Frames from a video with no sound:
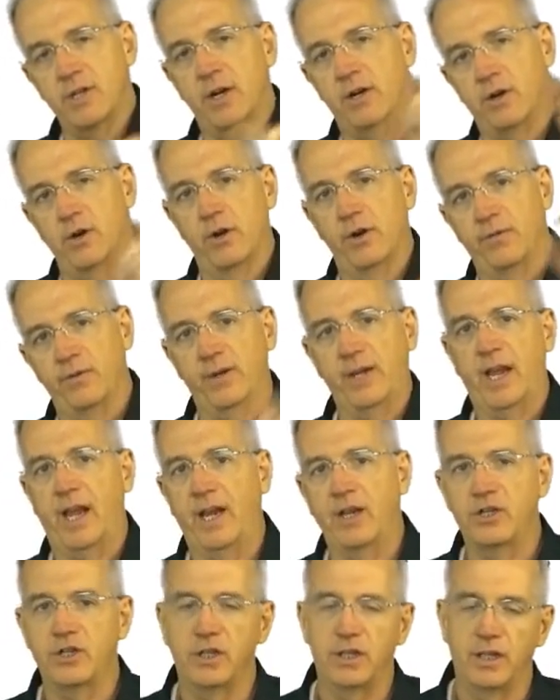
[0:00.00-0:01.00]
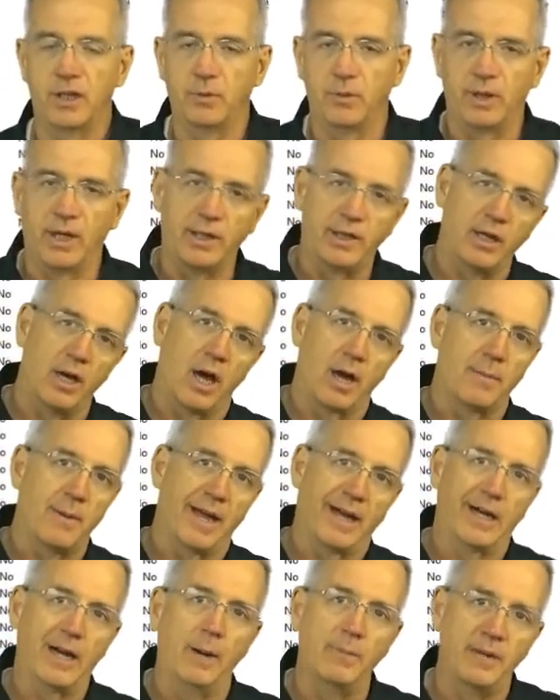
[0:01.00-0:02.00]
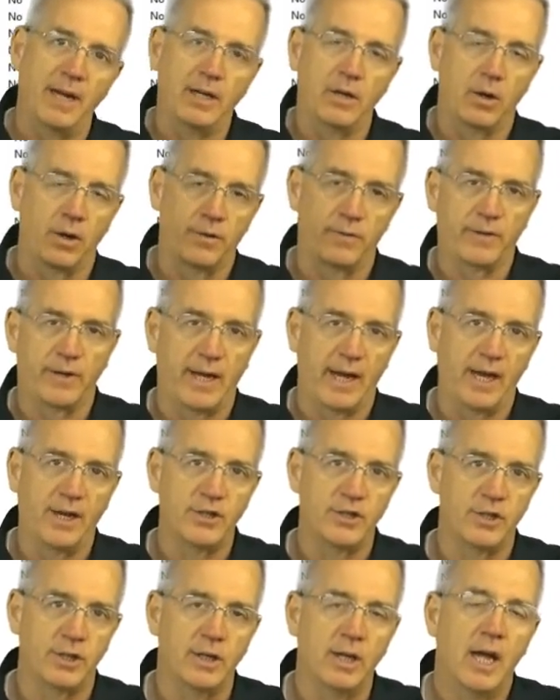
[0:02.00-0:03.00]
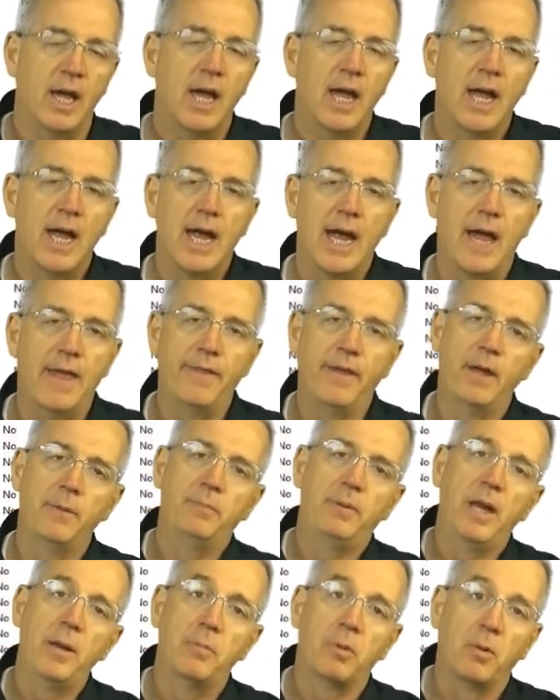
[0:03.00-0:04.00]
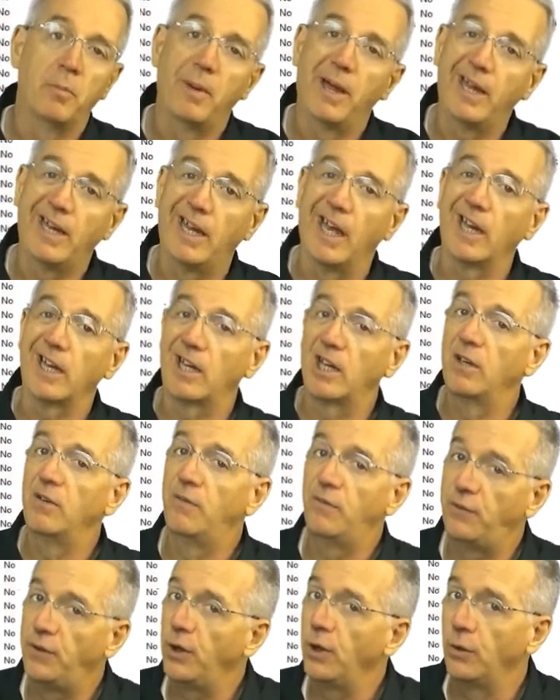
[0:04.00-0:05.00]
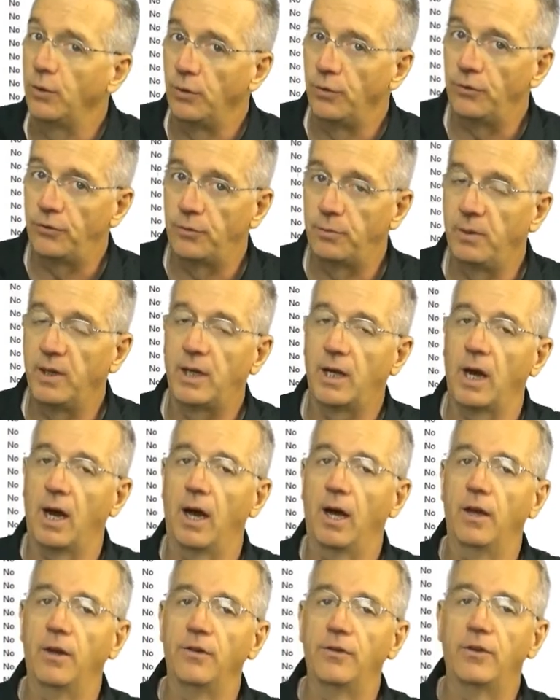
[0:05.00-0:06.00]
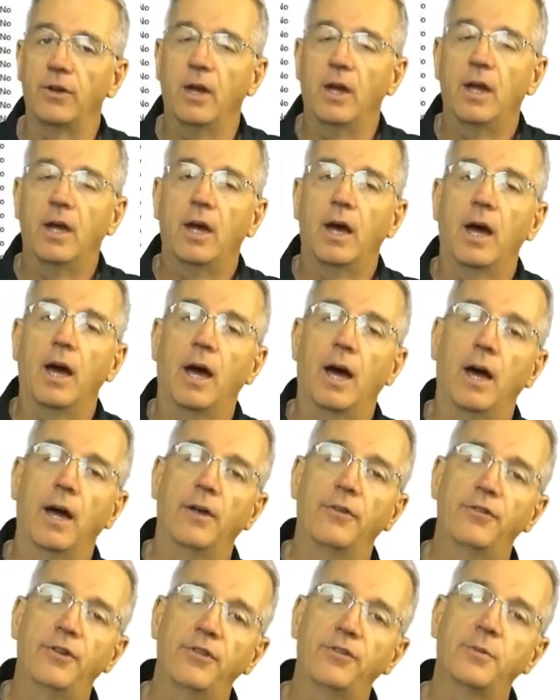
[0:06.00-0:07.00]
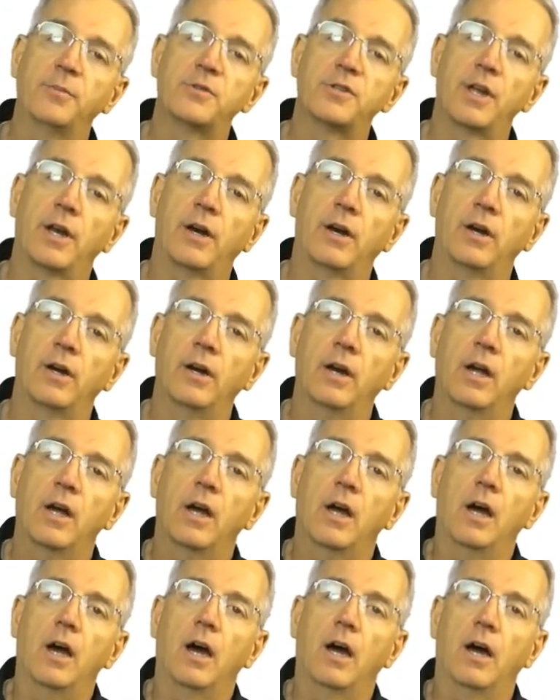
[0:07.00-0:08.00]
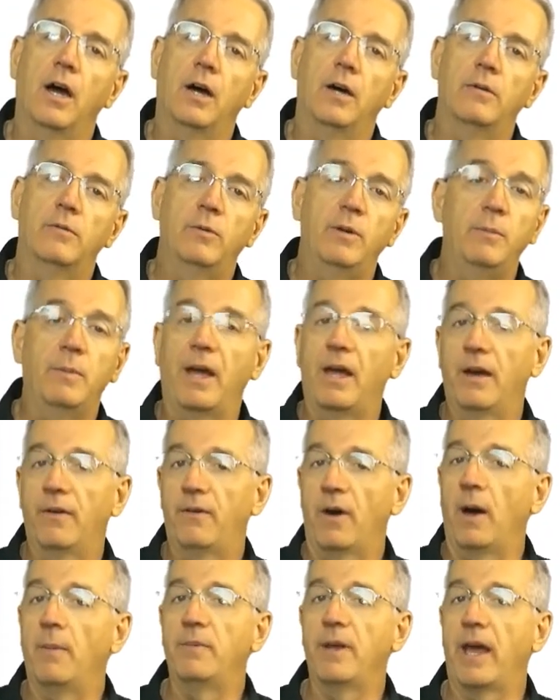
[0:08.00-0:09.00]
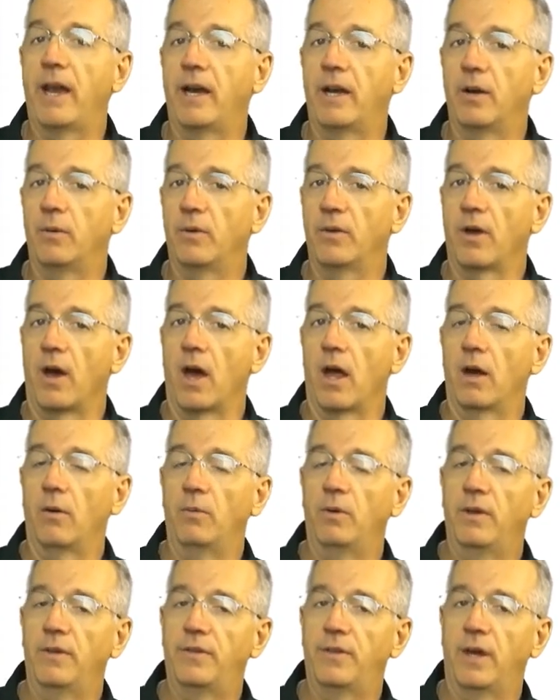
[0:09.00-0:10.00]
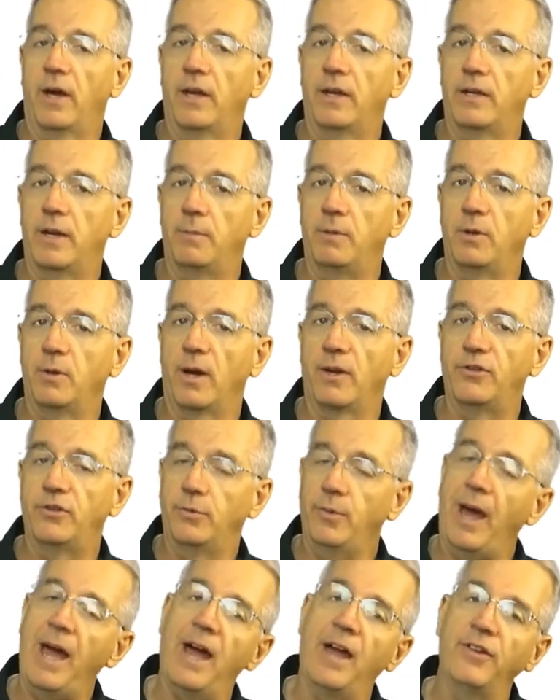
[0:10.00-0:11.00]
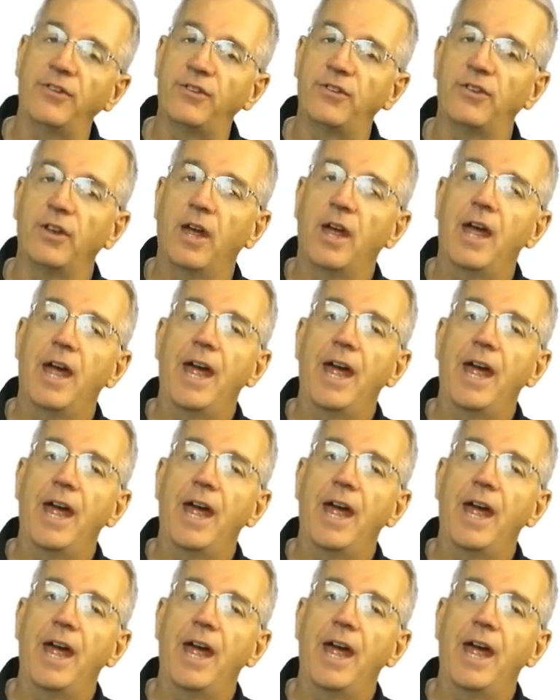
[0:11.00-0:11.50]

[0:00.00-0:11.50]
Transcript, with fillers: Center notification, then we'll get the automatic update notification, and then people may get confused because uh, System Center, uh, we may have updated it with, uh, with uh, WSUS,